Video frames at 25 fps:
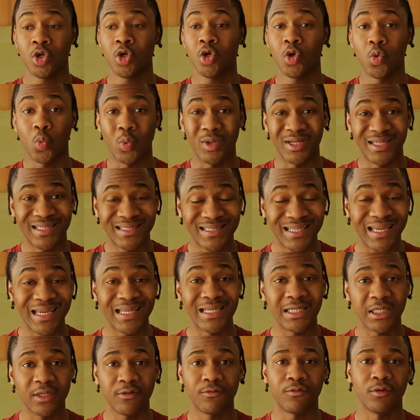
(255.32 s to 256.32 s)
with
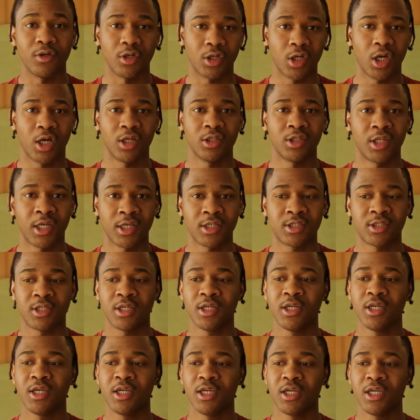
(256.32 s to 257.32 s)
10 different contexts
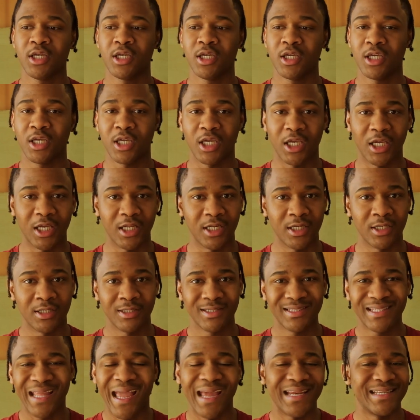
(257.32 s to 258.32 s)
in
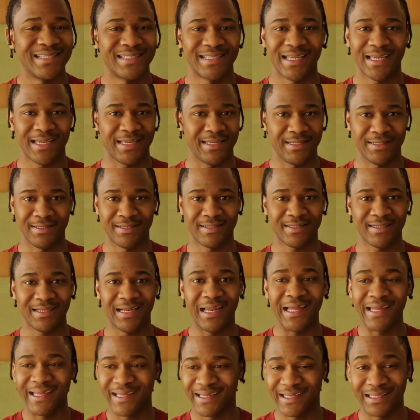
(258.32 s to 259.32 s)
10 seconds.
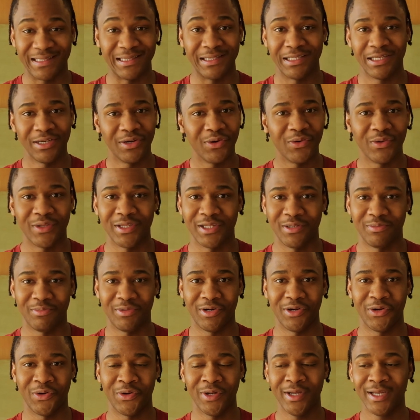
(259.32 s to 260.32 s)
Like literally,
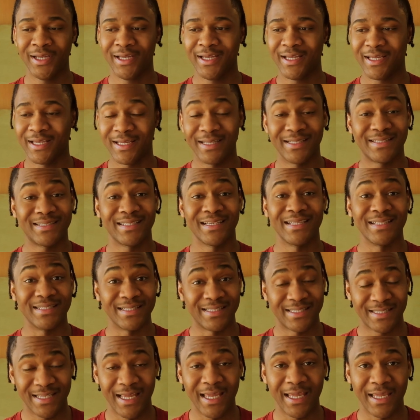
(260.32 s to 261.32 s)
bro, it's
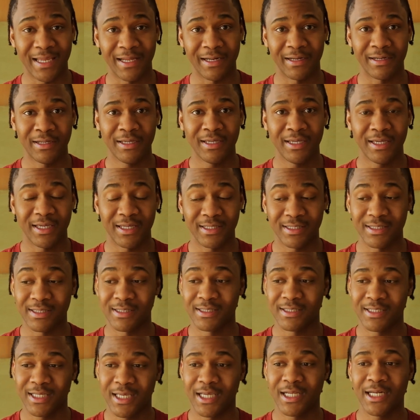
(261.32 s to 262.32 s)
insane. It's
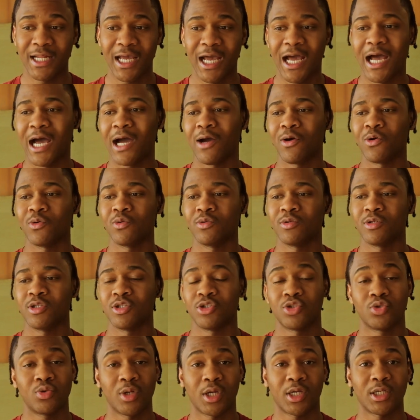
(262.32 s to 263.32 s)
insane how
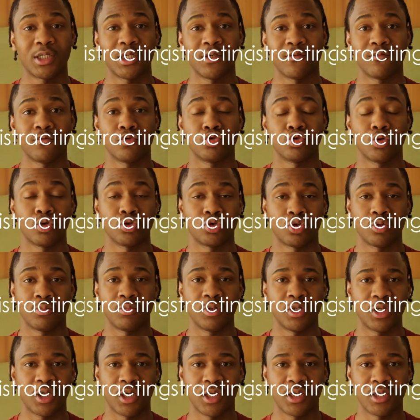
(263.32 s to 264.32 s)
destructive social
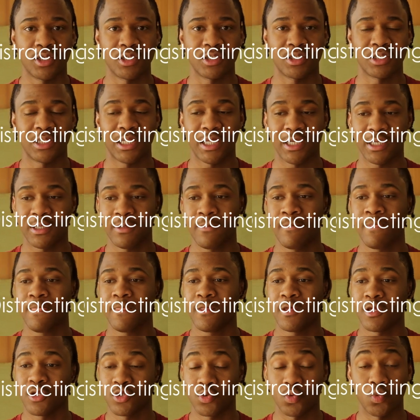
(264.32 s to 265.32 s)
media is. Like,
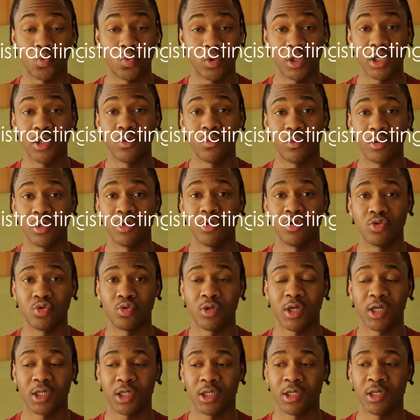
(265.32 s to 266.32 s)
it's really, really
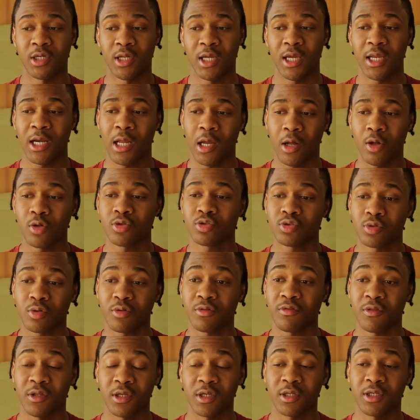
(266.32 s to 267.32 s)
distracted. And I also
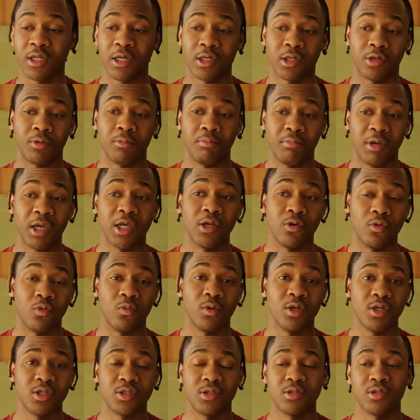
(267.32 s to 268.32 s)
think that the main
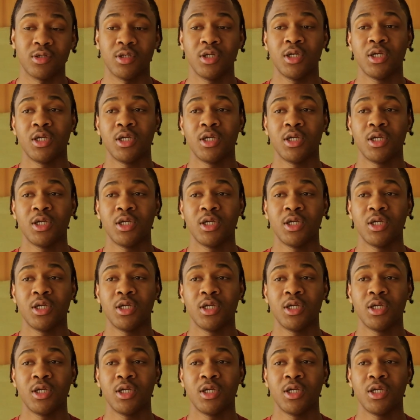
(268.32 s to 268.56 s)
reason